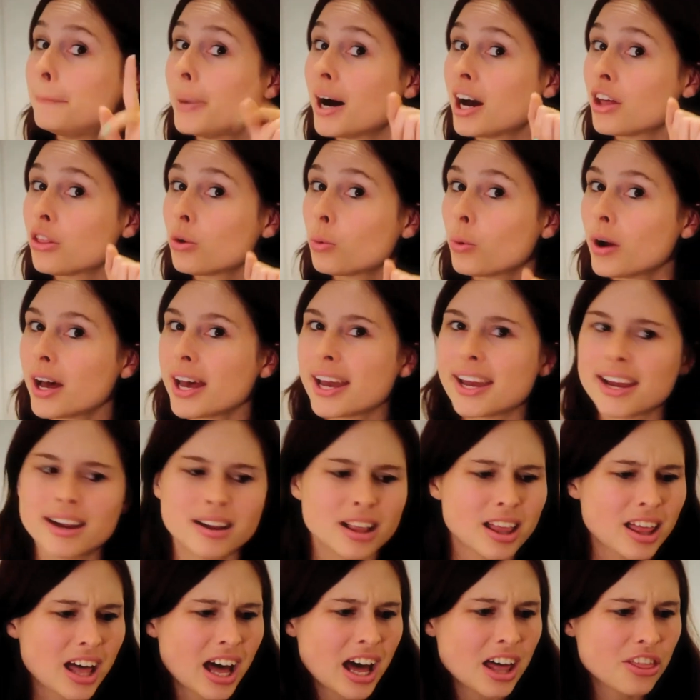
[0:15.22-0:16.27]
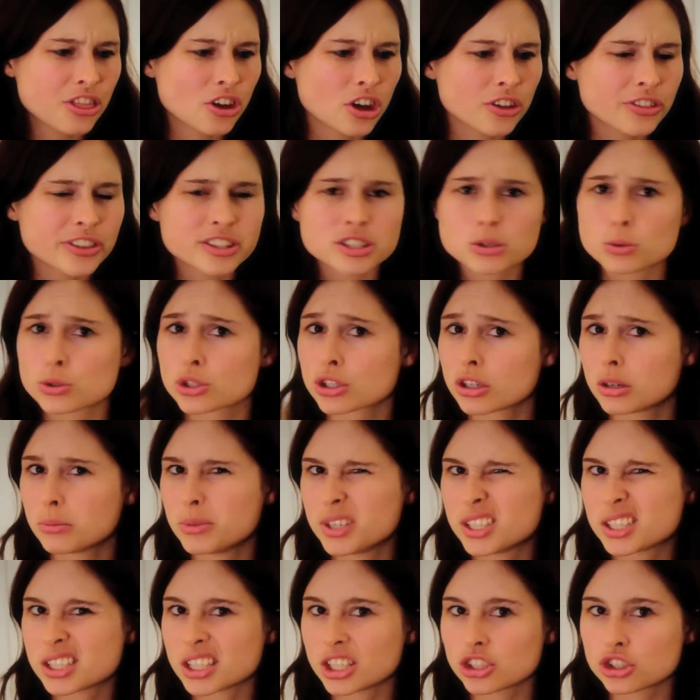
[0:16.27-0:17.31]
By the way, I thought this was going to
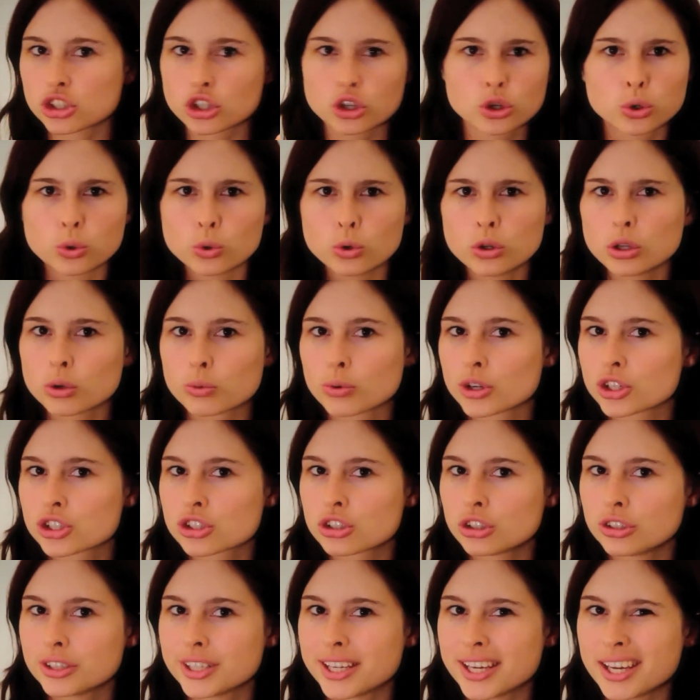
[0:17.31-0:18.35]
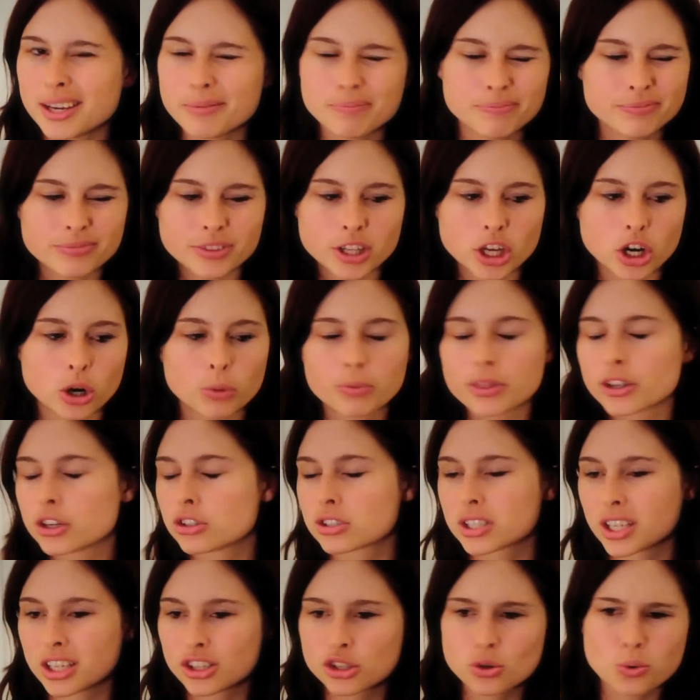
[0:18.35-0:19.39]
be such a cool original name. No,
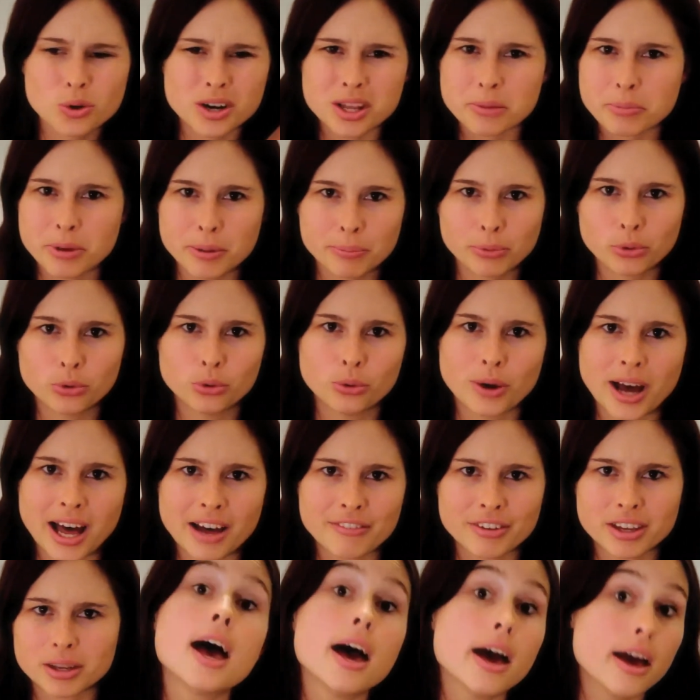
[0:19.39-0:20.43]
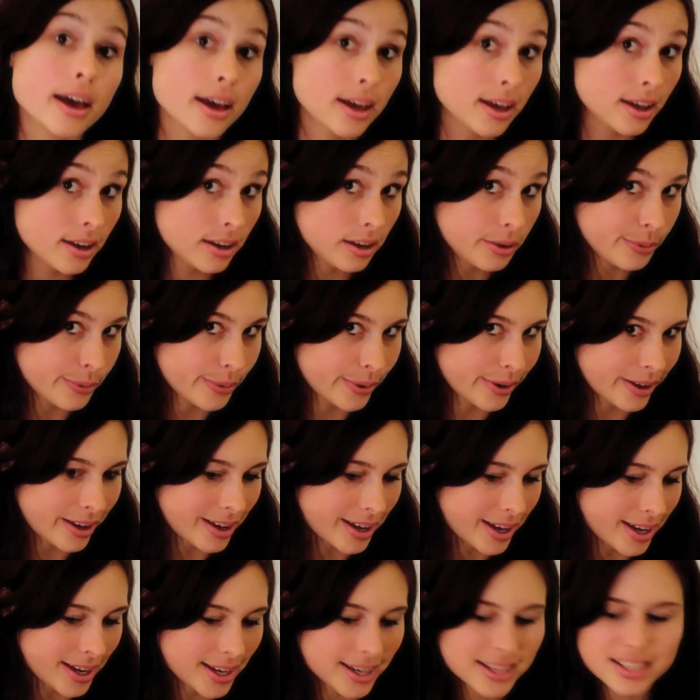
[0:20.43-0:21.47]
there's like 20 people who have it.
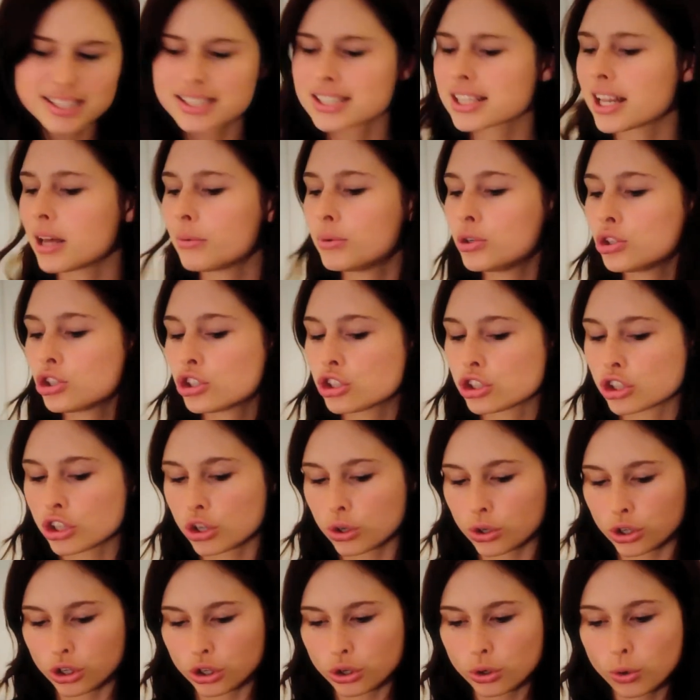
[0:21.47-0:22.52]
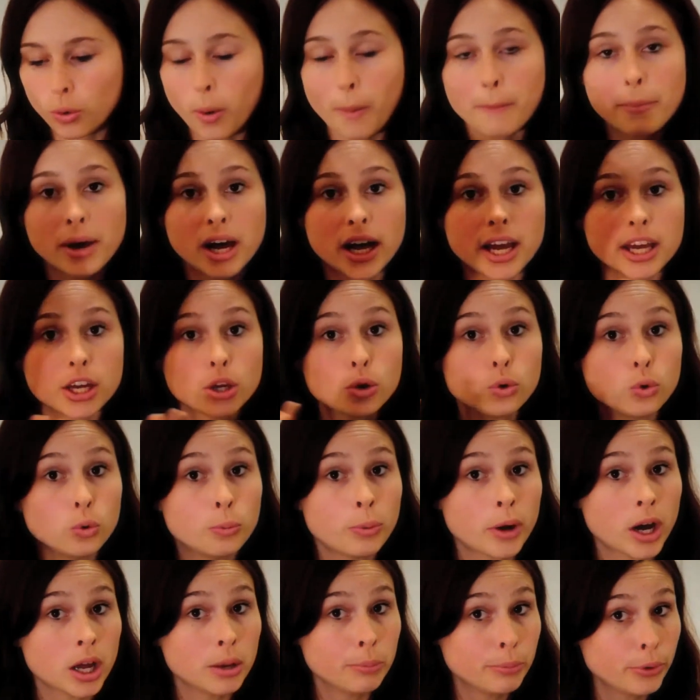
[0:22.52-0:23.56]
Anyways, let me show you my
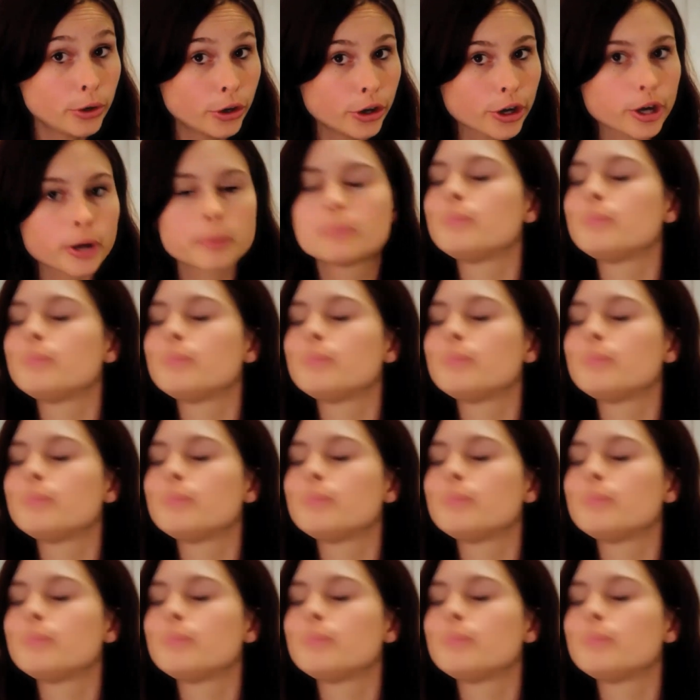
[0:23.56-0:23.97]
coupon book